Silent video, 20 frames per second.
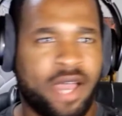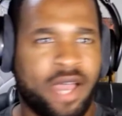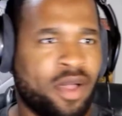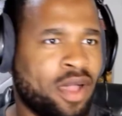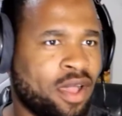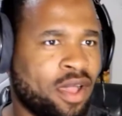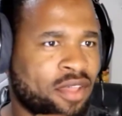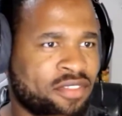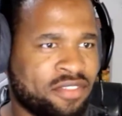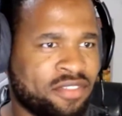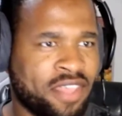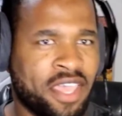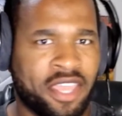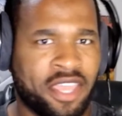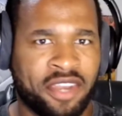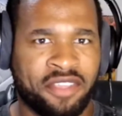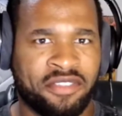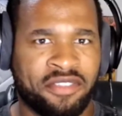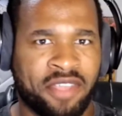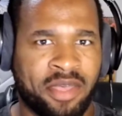are
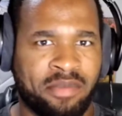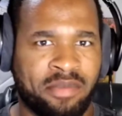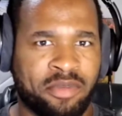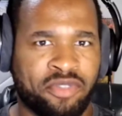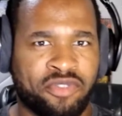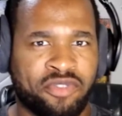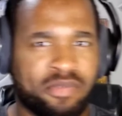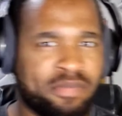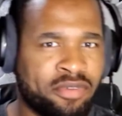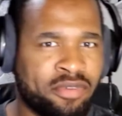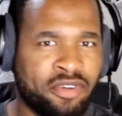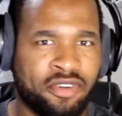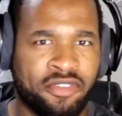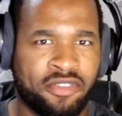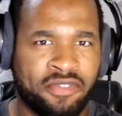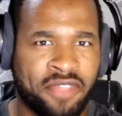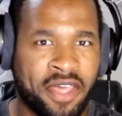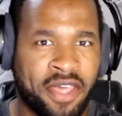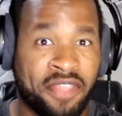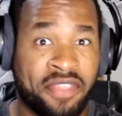scientists able to
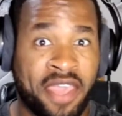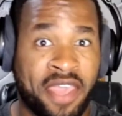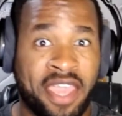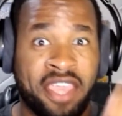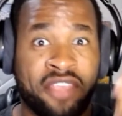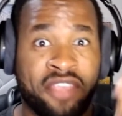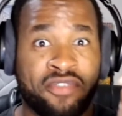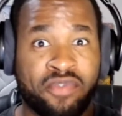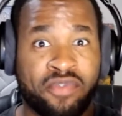prove that there is